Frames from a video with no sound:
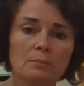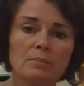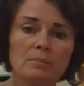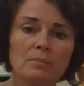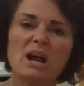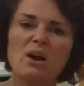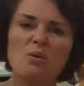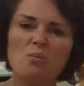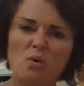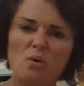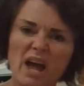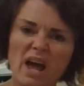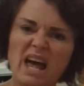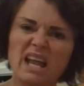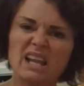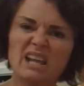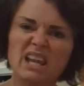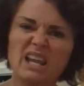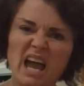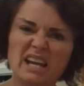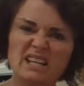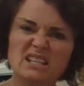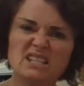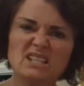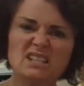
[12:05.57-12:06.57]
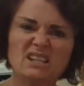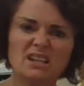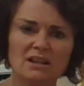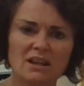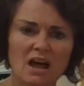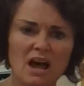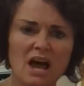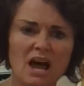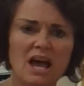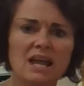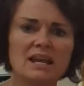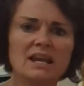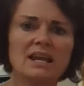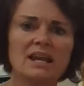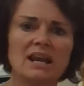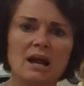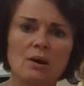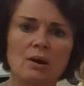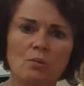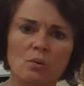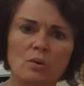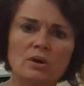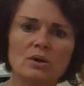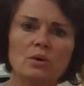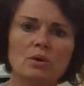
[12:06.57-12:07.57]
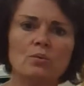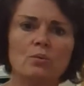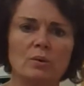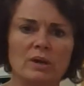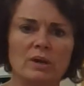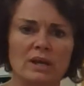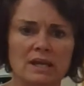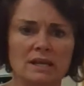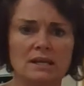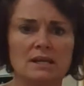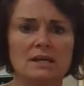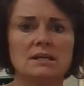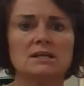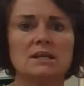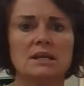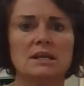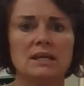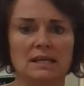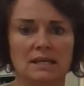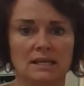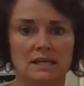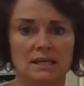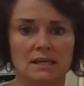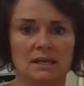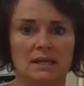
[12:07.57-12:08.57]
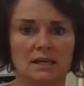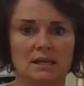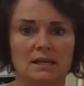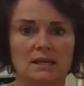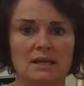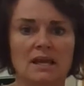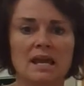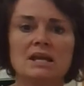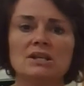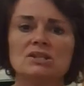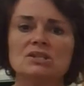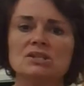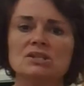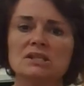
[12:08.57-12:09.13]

but I liked it a lot and I want to read it again